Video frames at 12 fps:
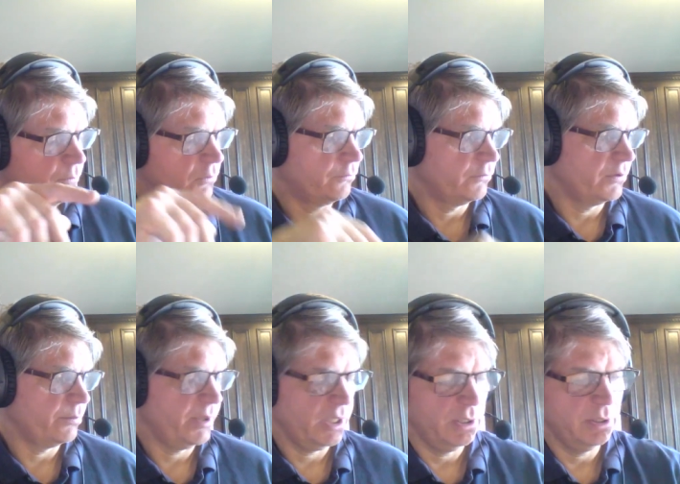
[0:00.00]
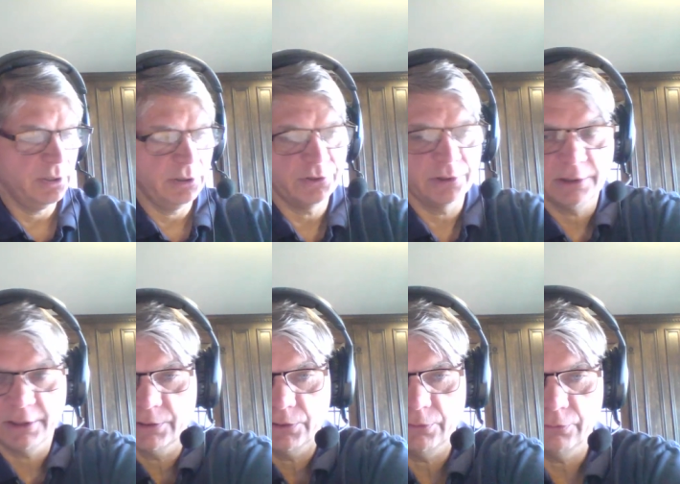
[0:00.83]
over the page and
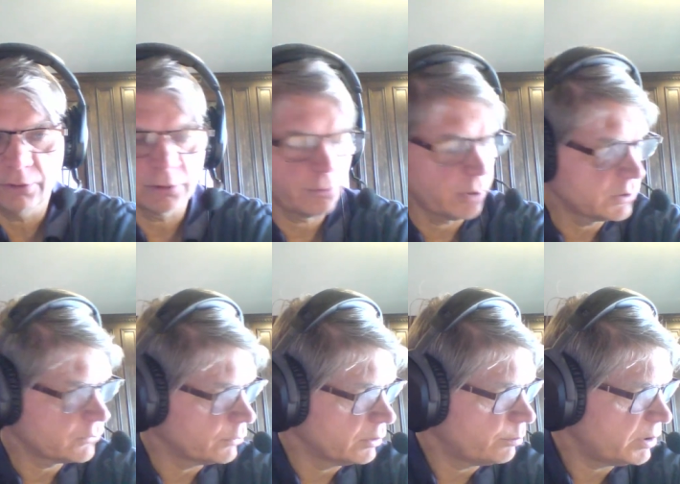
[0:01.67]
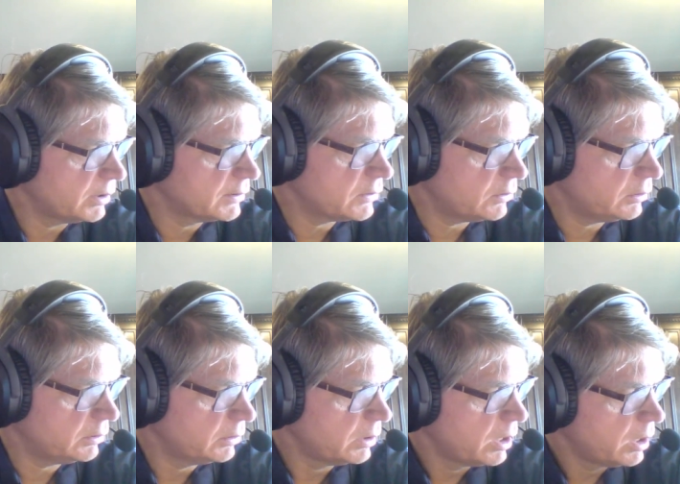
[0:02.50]
let's do the crossword puzzle.